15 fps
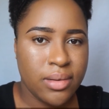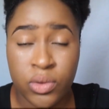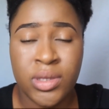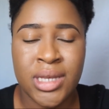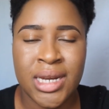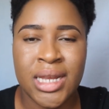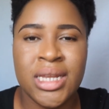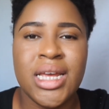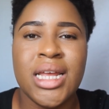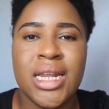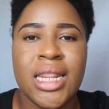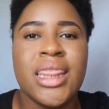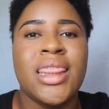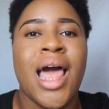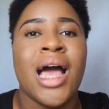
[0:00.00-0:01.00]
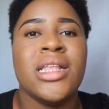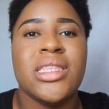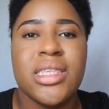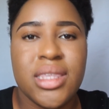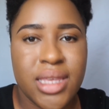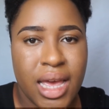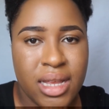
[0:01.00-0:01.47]
using it in that
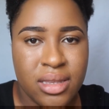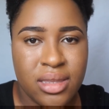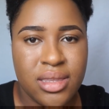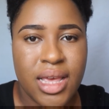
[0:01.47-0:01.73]
sense,